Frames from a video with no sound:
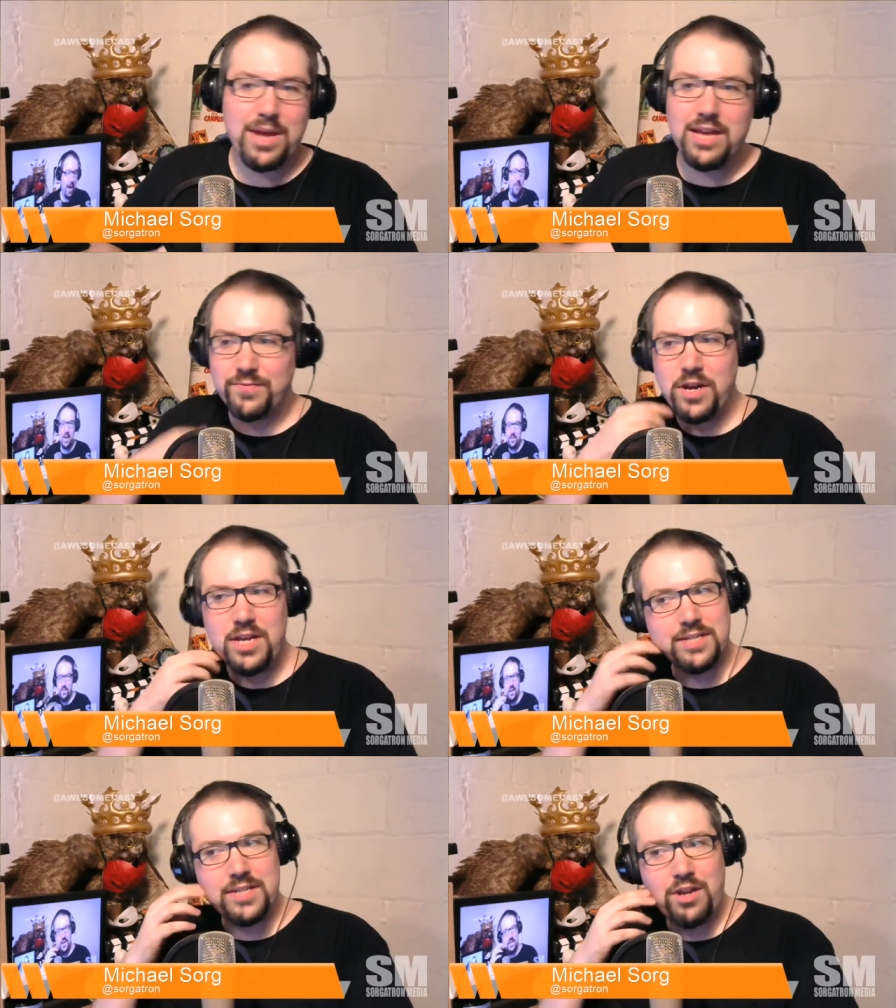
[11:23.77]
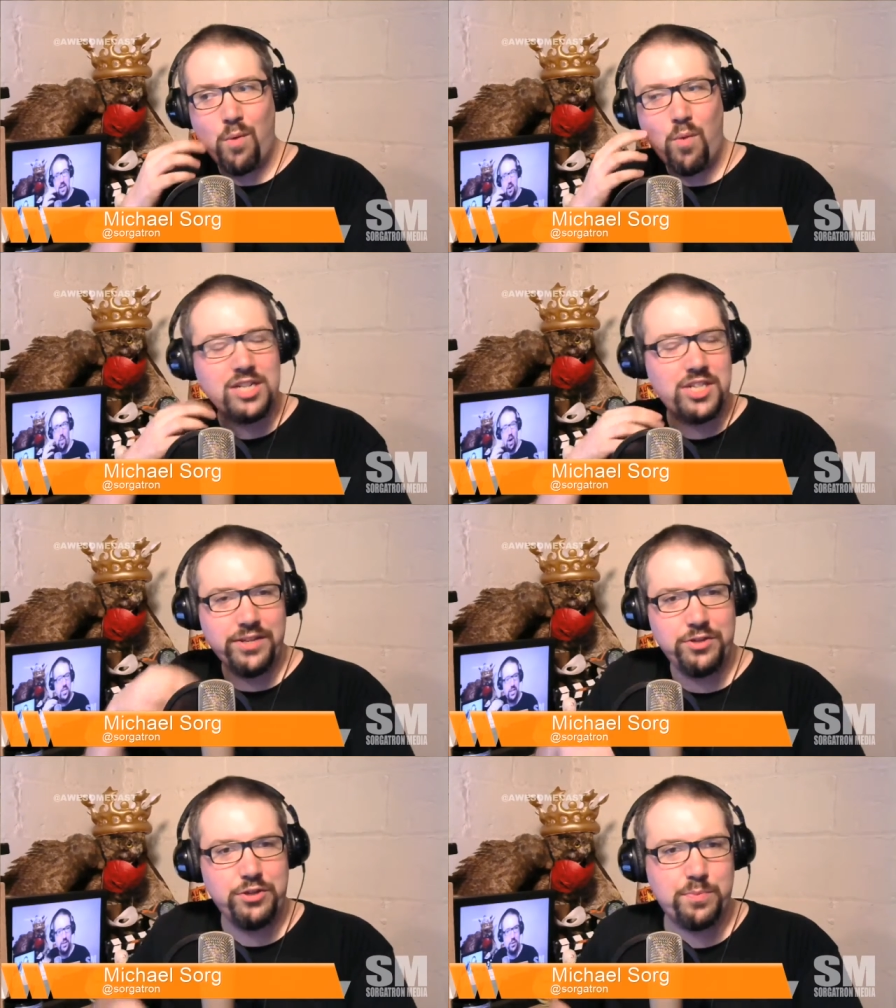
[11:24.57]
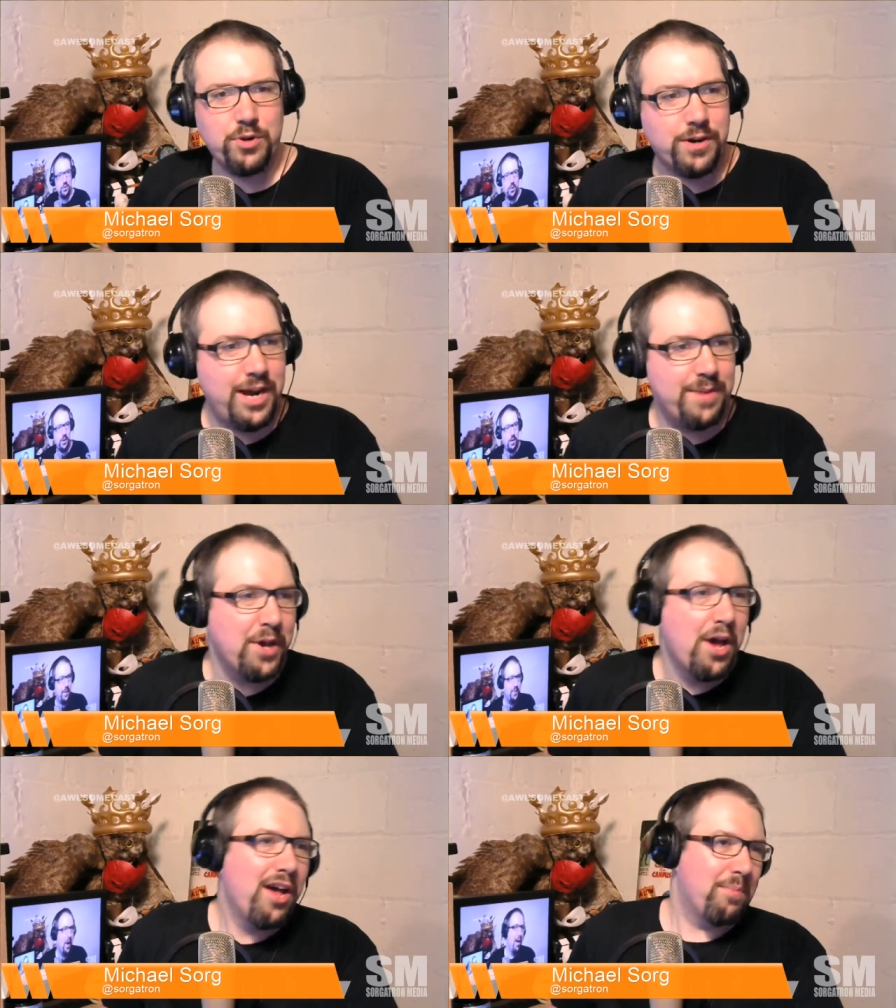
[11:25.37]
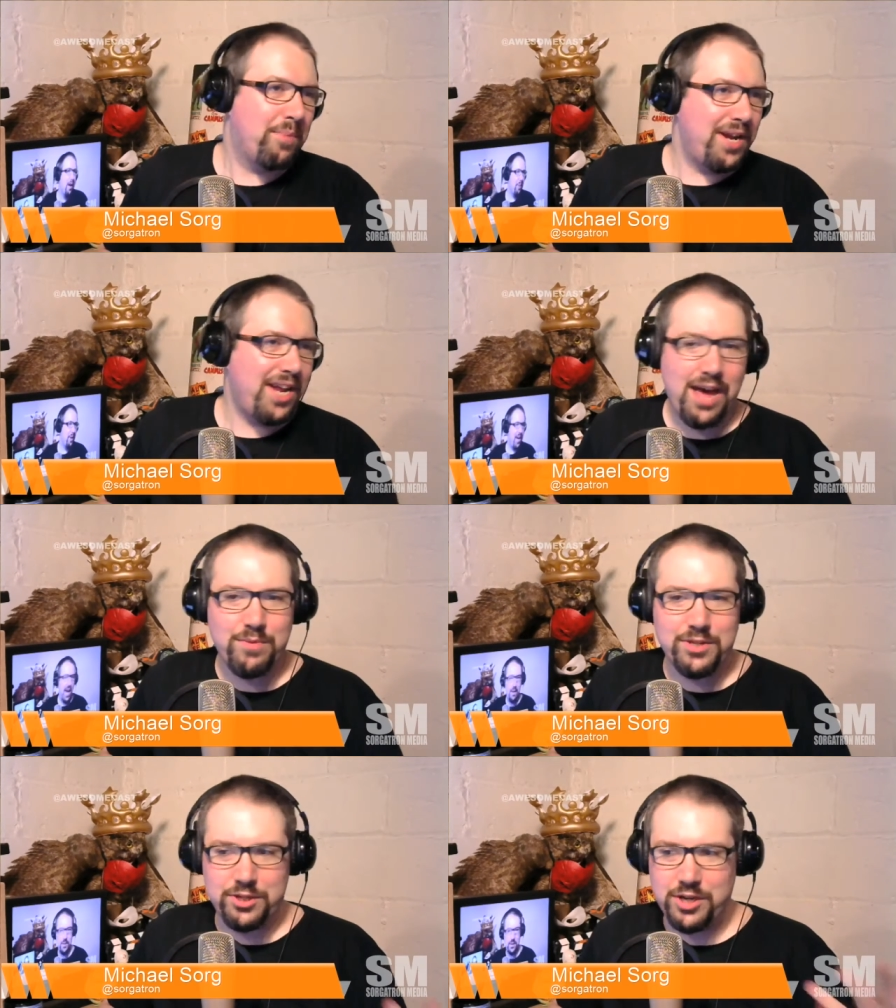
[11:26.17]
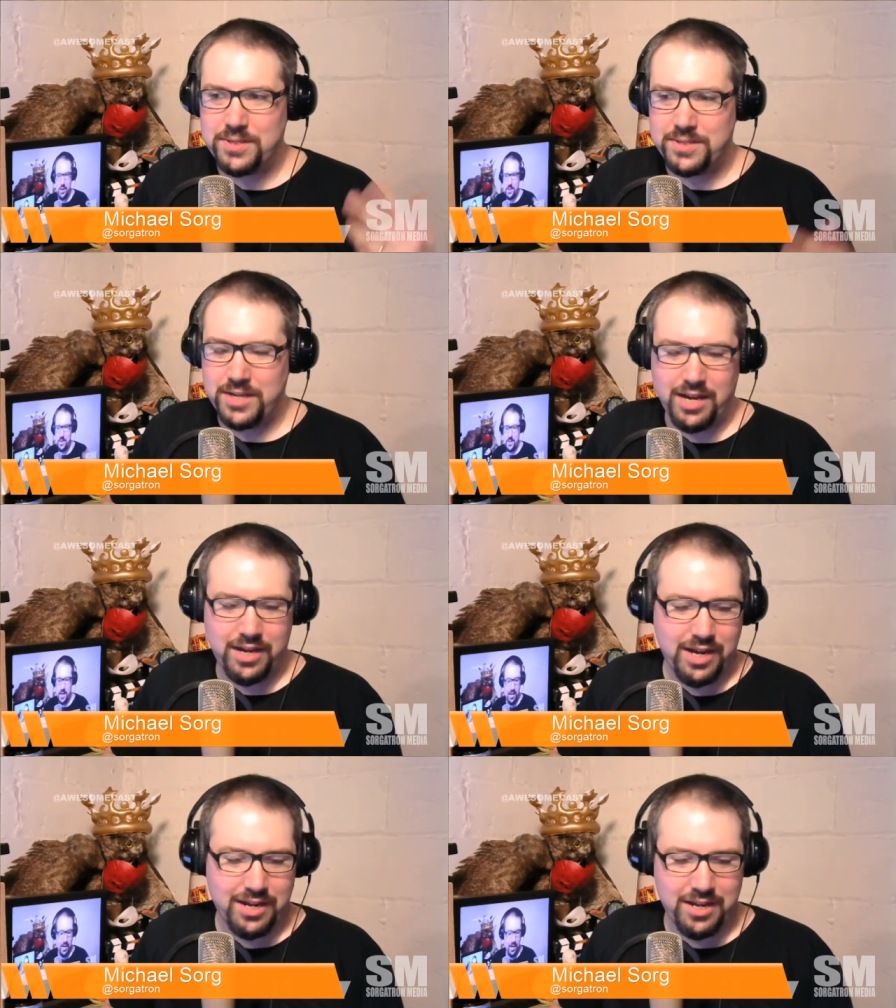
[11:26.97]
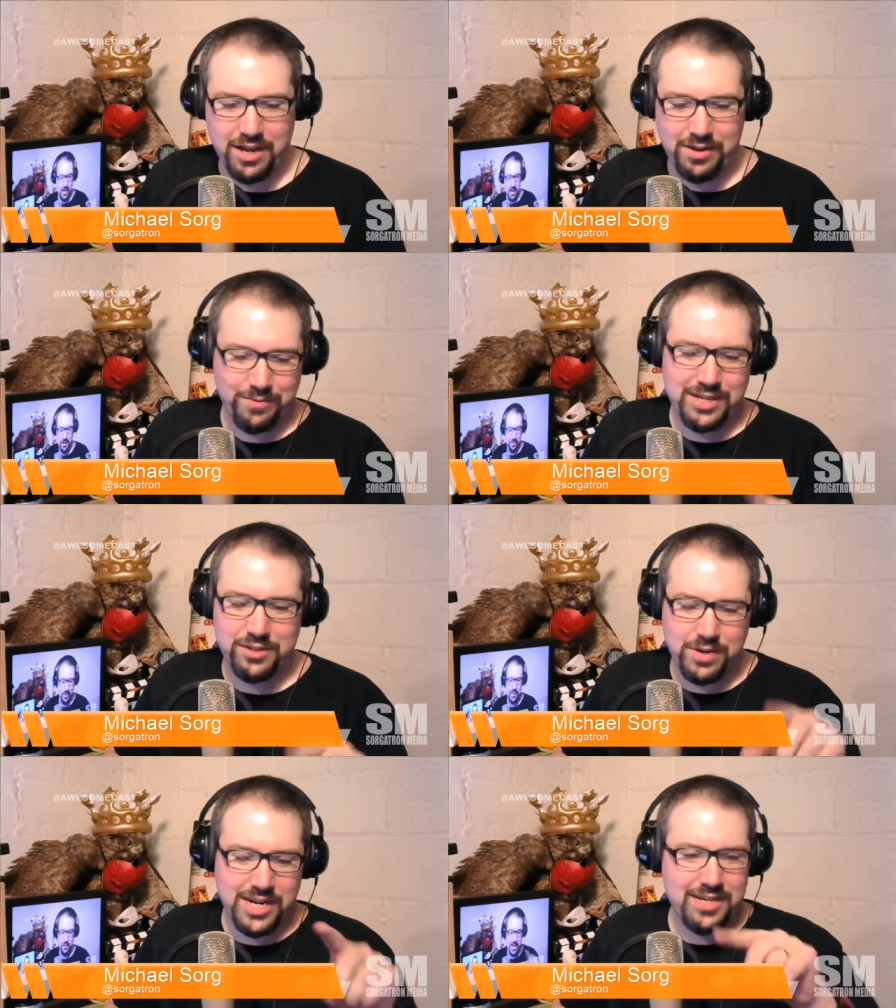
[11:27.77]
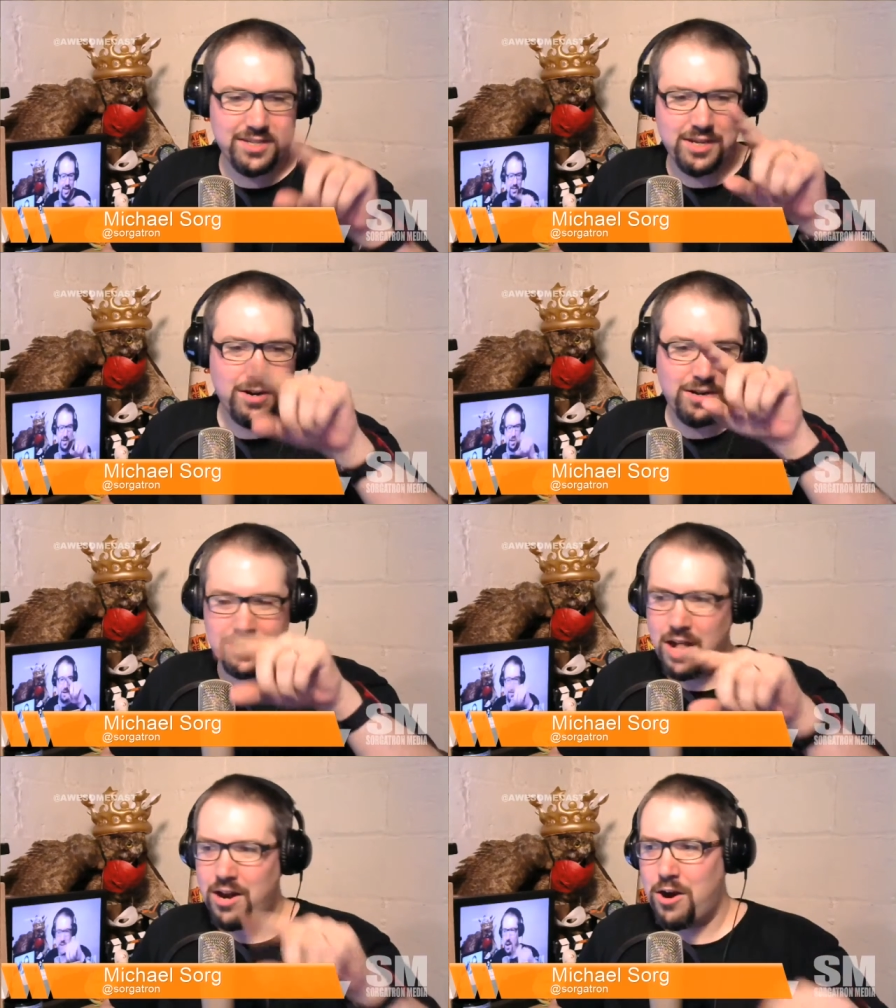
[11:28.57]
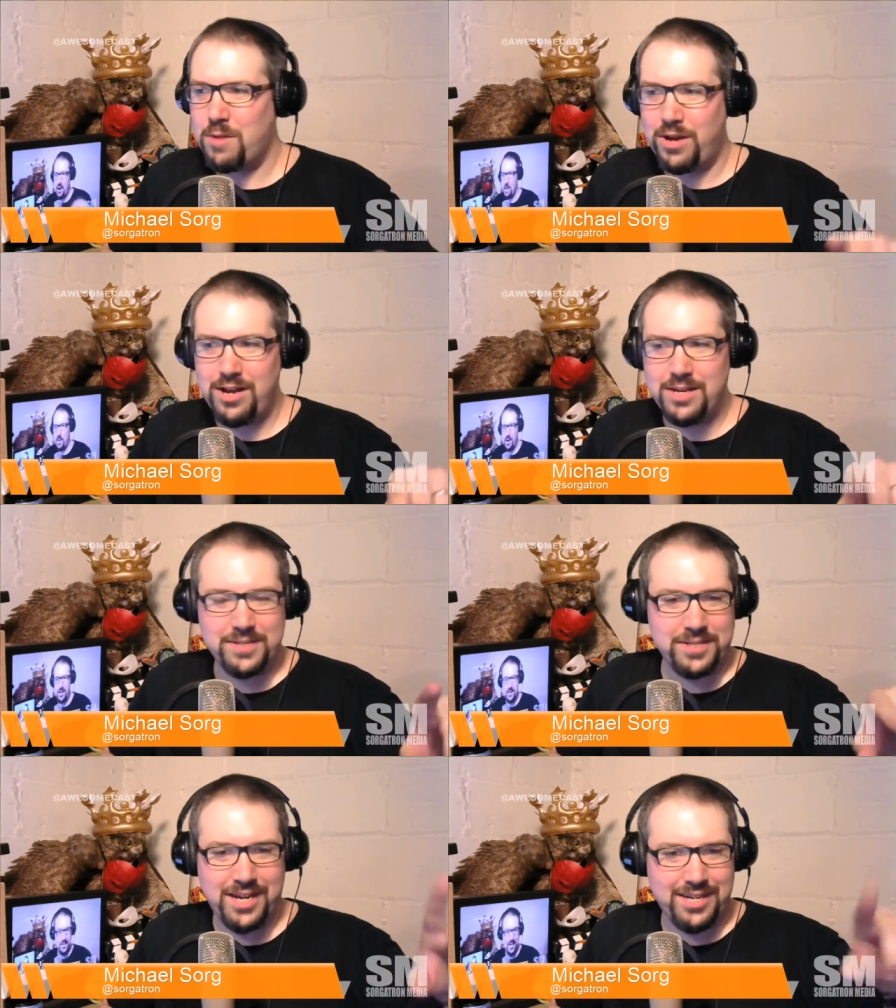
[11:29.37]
I mean, it's funny because I don't watch any of the news programs, but I was just retweeting Scott Harbaugh's